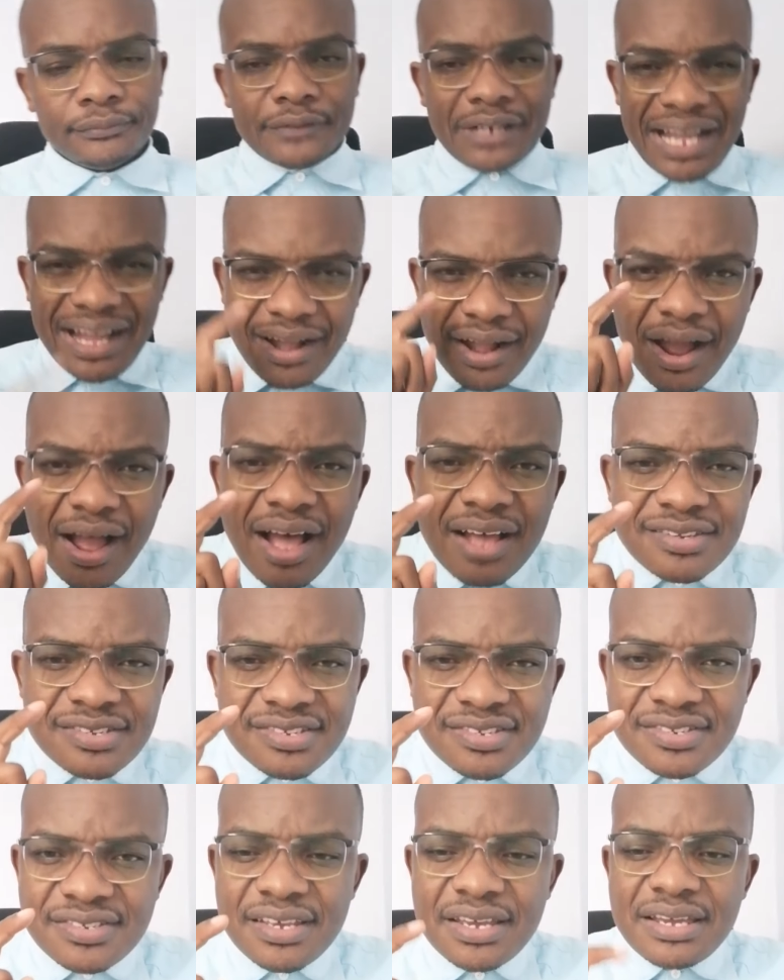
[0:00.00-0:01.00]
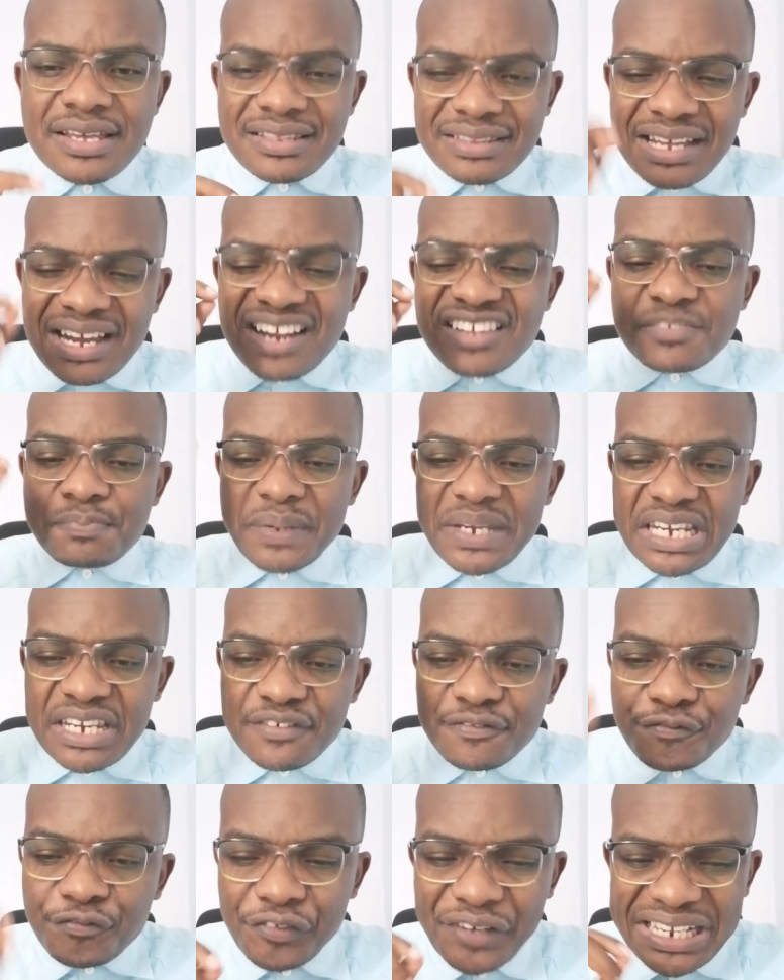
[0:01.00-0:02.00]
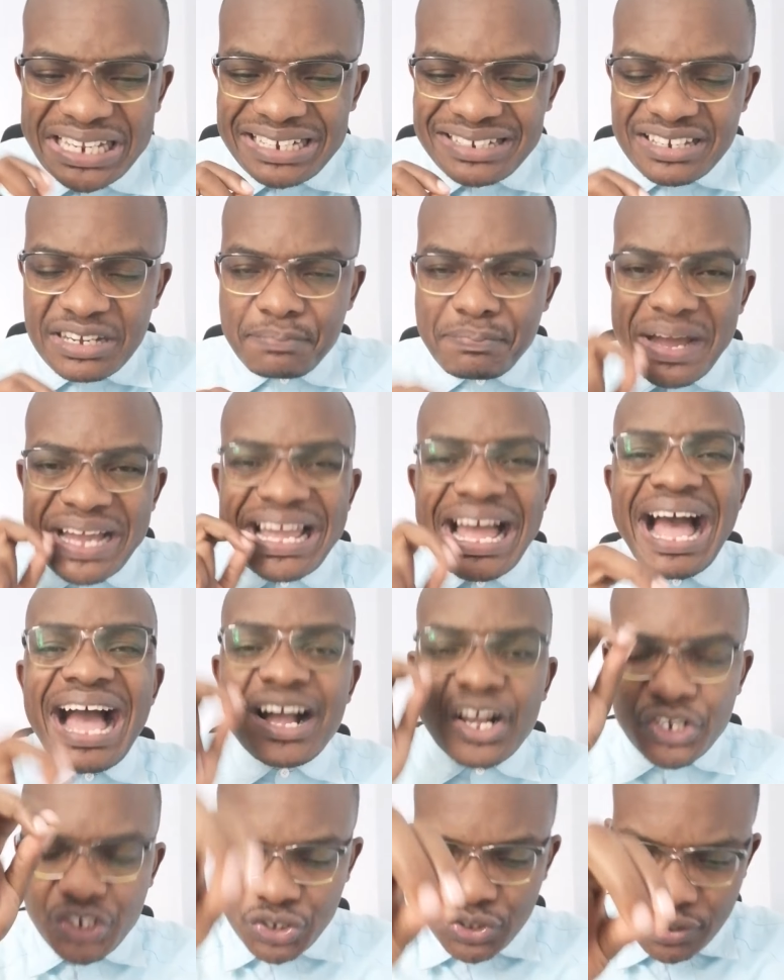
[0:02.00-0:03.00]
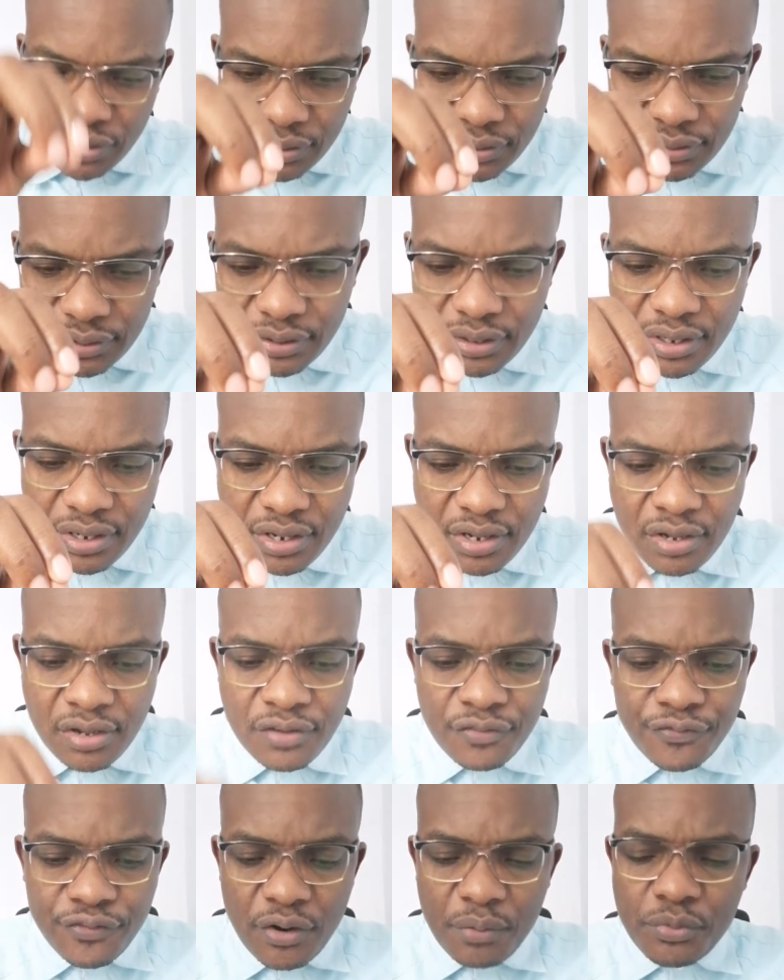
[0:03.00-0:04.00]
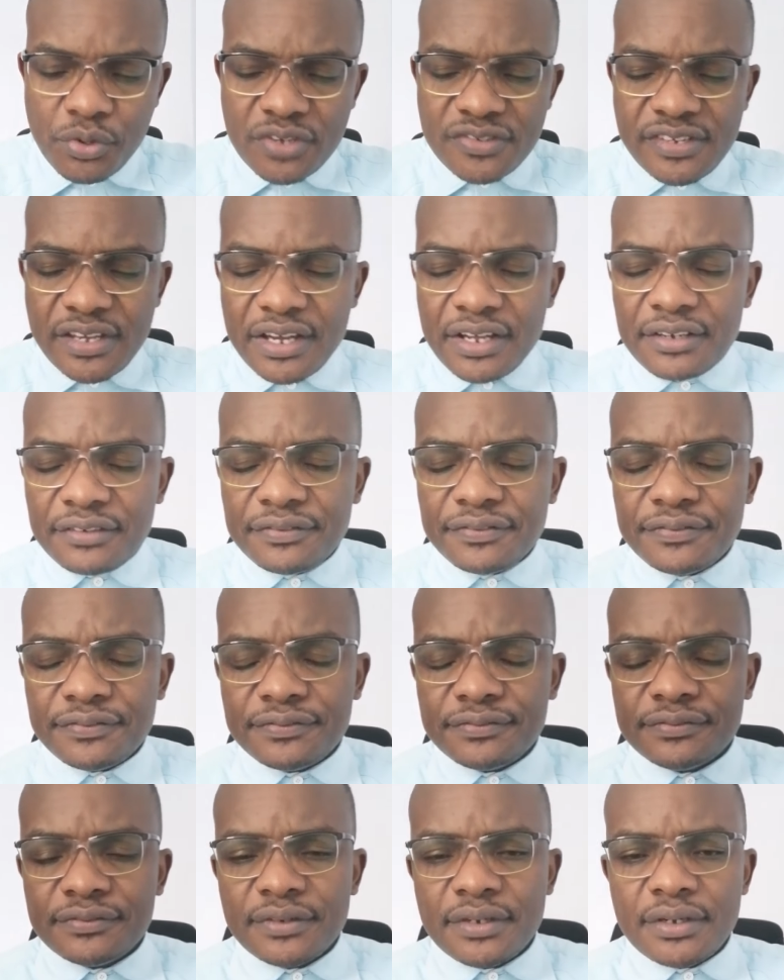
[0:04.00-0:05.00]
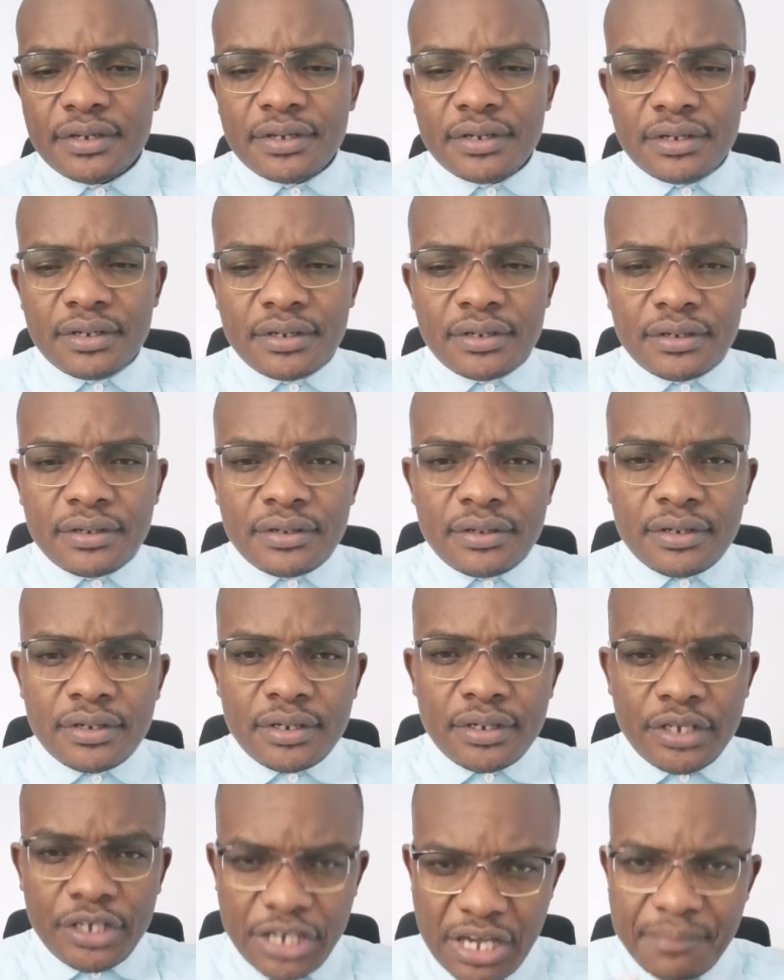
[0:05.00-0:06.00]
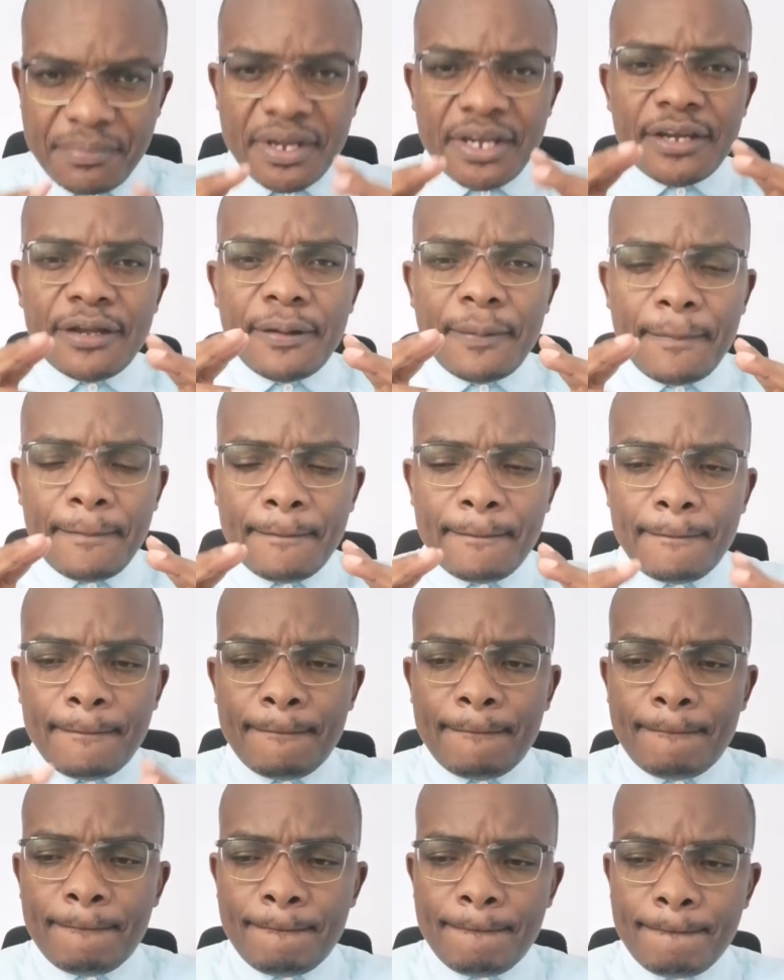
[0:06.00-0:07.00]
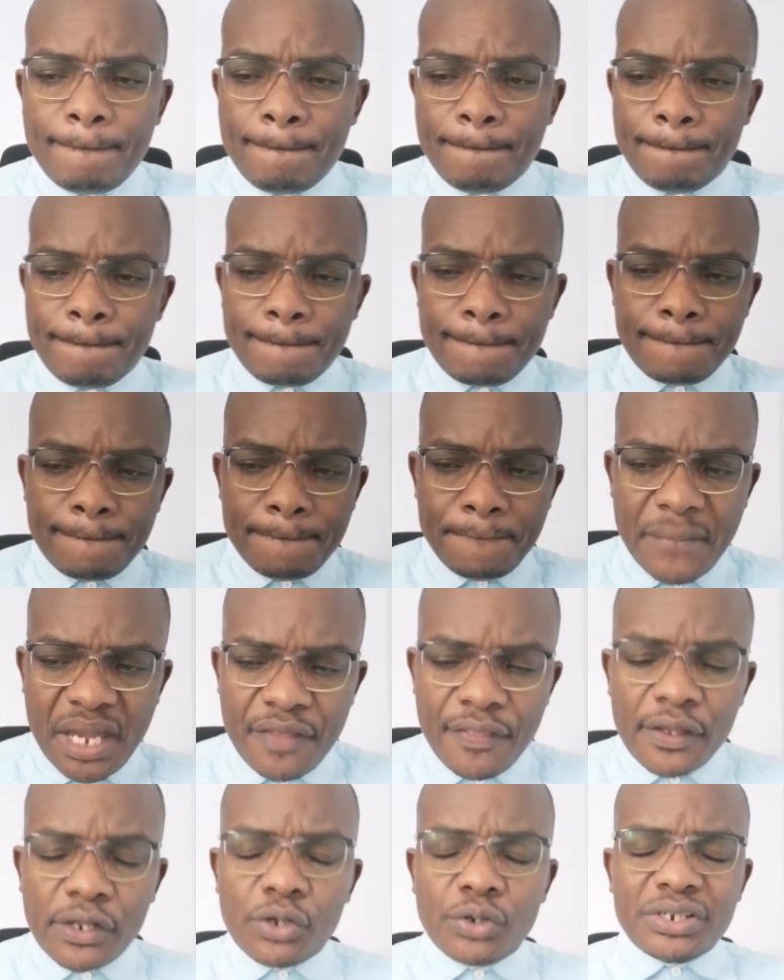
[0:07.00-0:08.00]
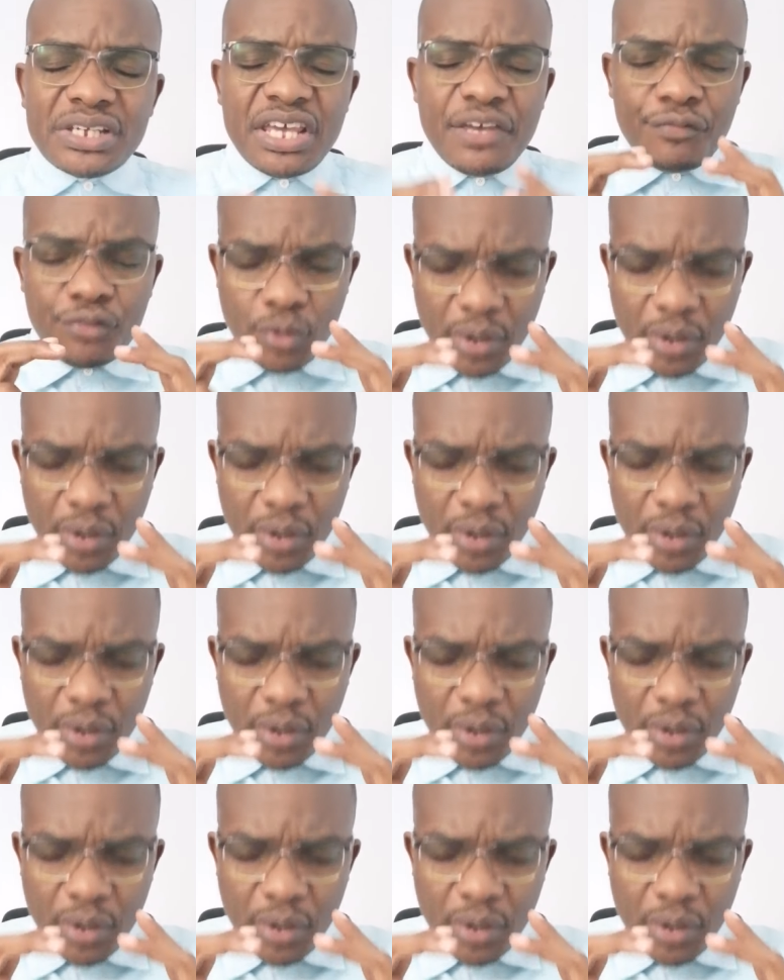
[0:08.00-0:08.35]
A curse that has been inflicted by action from yourself. Hear me. May the Lord give you